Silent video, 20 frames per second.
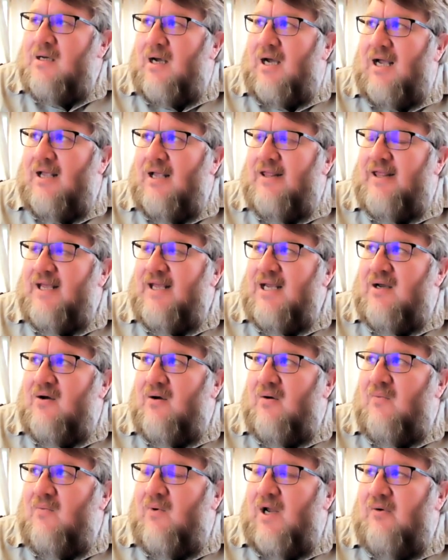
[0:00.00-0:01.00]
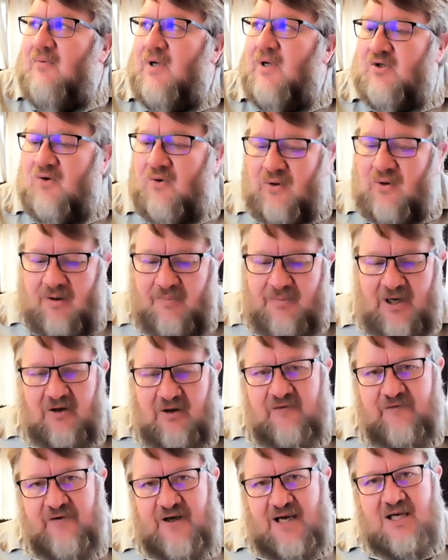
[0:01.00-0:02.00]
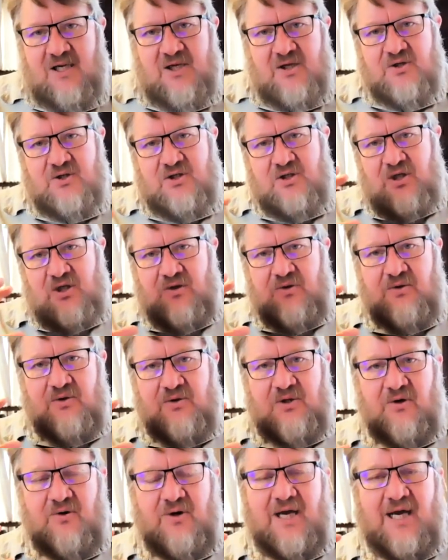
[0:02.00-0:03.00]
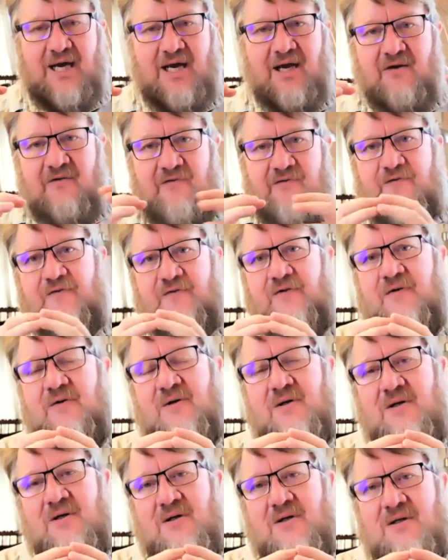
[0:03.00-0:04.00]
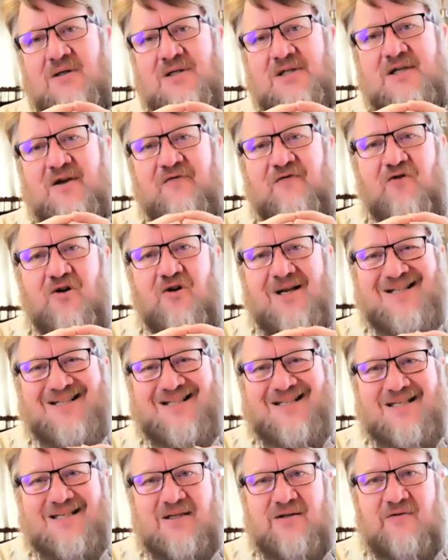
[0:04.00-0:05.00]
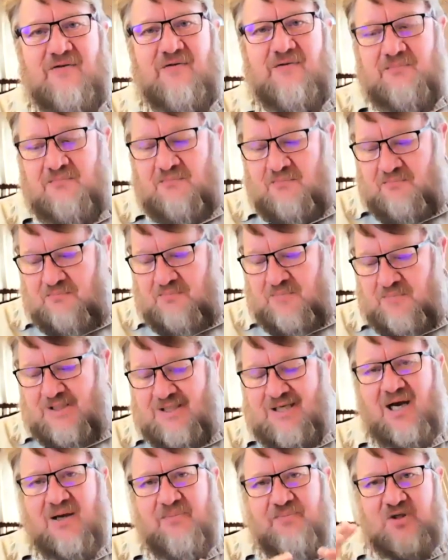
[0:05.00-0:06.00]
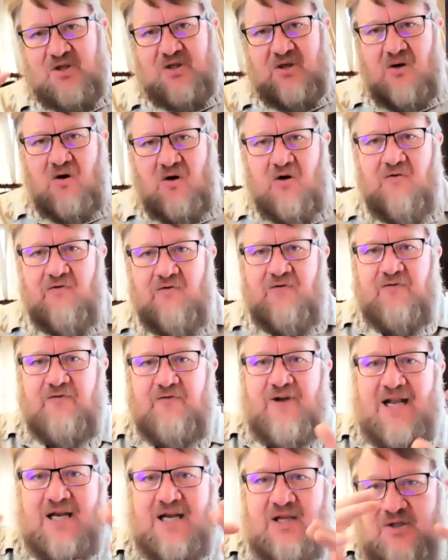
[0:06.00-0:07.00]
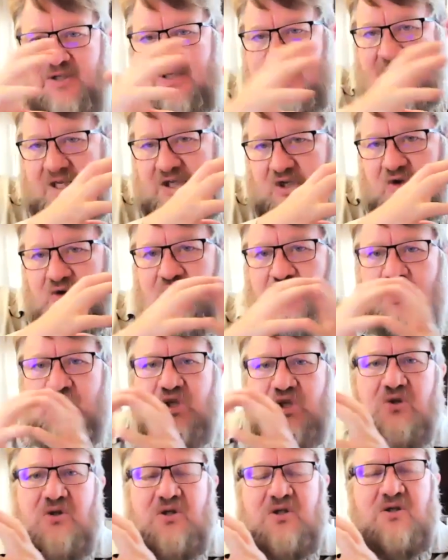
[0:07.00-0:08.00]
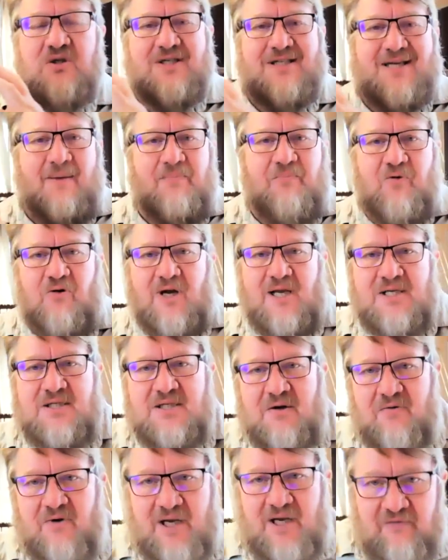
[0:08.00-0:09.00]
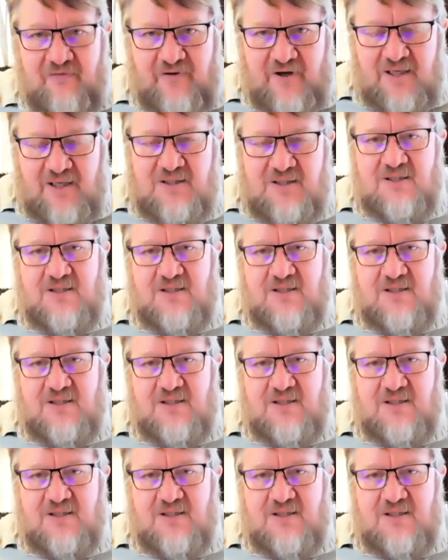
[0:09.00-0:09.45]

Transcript: I think when we talk about values, you, you have different types of values that you should separate and ring fence.